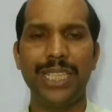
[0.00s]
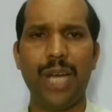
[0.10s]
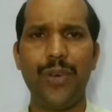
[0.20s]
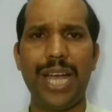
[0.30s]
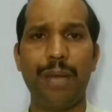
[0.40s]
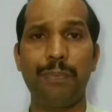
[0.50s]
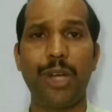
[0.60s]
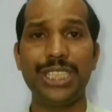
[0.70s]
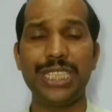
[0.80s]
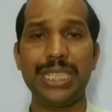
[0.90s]
Now, I have
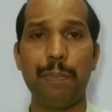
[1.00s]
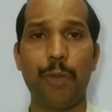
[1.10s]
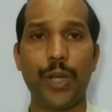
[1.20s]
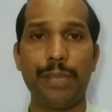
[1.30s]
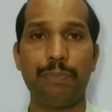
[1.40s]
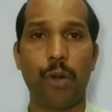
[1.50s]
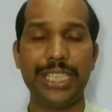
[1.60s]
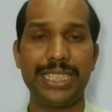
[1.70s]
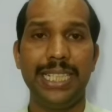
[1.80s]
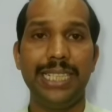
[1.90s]
brought 6 important
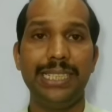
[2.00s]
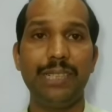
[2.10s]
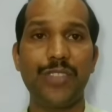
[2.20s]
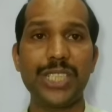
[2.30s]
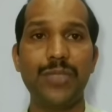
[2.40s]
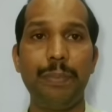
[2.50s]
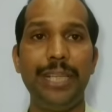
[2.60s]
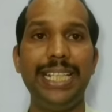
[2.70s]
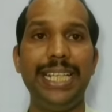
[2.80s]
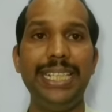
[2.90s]
points. The first
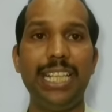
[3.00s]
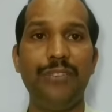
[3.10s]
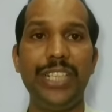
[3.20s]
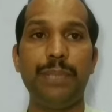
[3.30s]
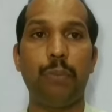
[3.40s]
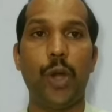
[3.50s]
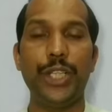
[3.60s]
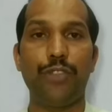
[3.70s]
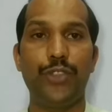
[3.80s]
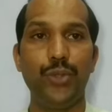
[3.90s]
one being indefinite
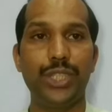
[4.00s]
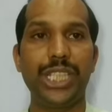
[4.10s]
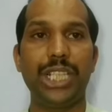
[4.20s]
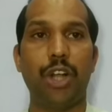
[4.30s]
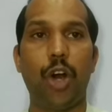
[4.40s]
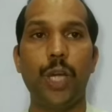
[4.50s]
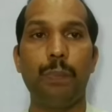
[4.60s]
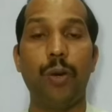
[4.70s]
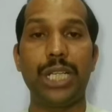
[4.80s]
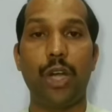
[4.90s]
point of user
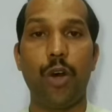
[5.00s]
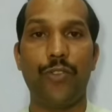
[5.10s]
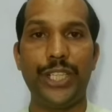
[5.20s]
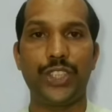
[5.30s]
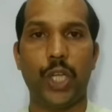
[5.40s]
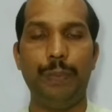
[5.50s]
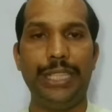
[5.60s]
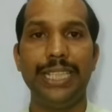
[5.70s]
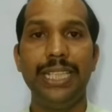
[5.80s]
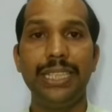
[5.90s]
or power of
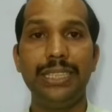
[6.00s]
enjoyment.